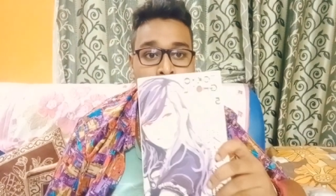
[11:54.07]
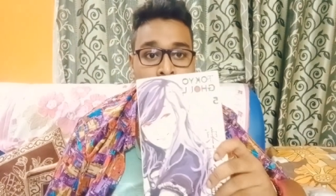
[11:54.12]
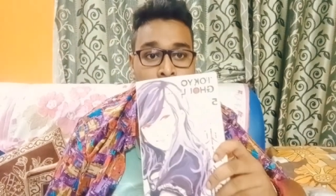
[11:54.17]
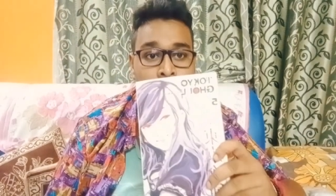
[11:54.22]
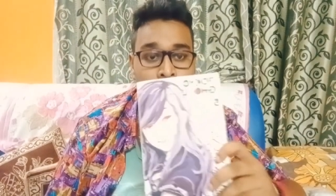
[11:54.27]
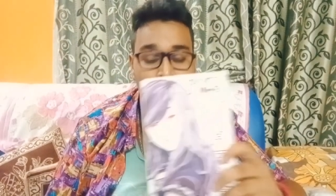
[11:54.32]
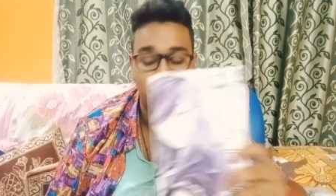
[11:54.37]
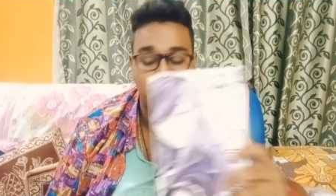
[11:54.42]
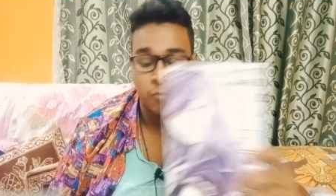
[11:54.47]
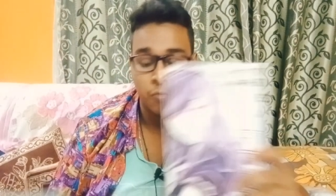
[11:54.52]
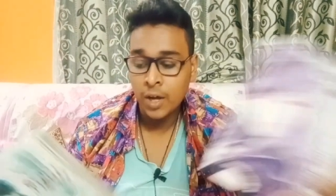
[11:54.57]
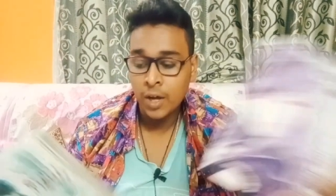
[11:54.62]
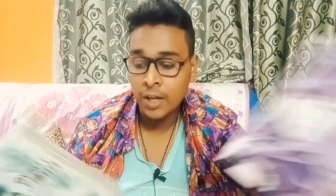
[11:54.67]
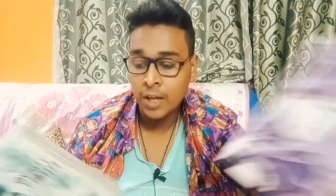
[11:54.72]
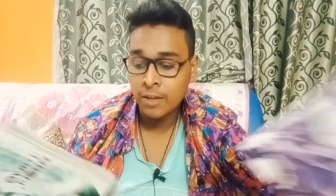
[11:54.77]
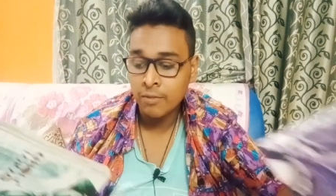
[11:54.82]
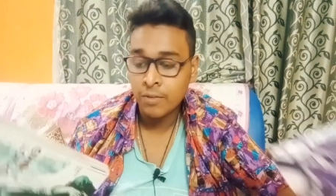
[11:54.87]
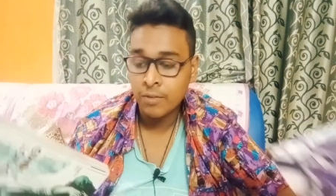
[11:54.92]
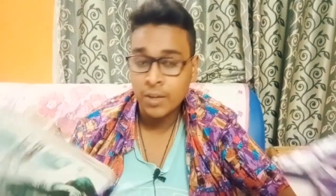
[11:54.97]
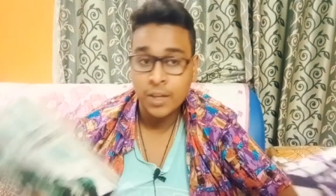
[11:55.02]
volume
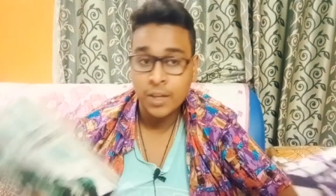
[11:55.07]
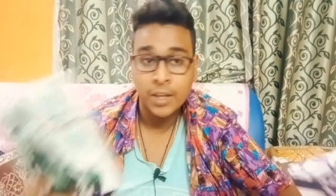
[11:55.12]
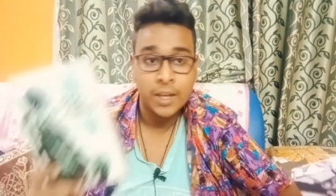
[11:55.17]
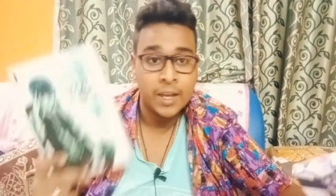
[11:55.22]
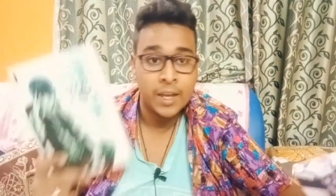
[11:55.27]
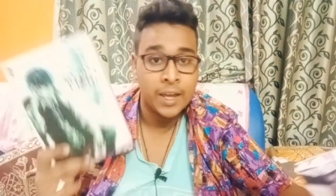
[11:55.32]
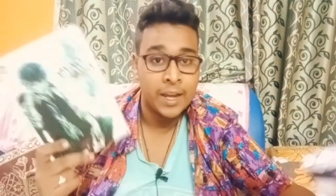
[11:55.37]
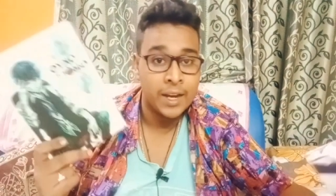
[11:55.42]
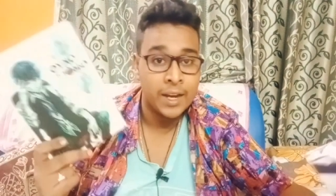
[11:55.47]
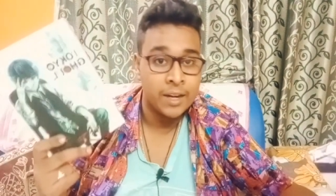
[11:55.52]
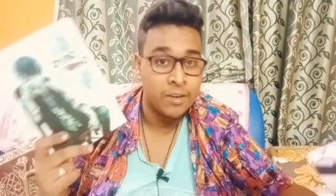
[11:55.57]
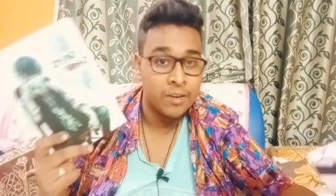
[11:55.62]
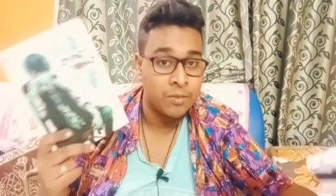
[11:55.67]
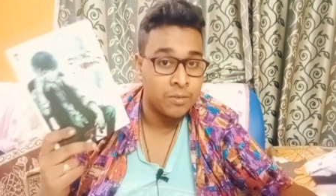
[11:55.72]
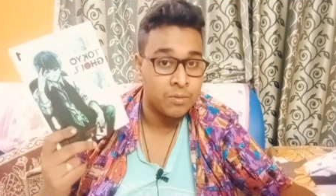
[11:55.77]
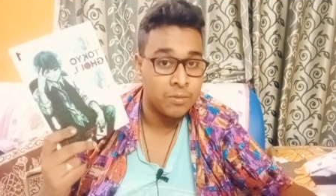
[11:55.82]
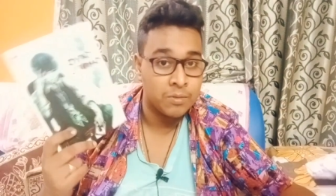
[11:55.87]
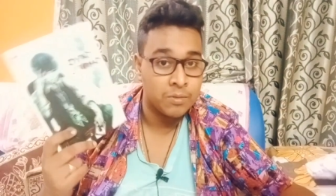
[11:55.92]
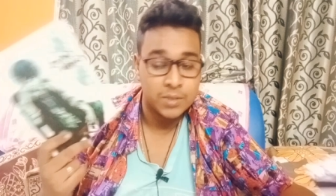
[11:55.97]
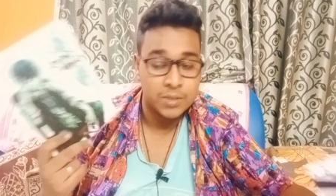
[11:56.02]
5,
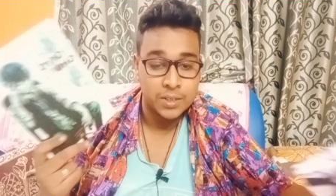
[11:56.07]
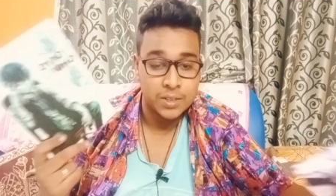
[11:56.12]
and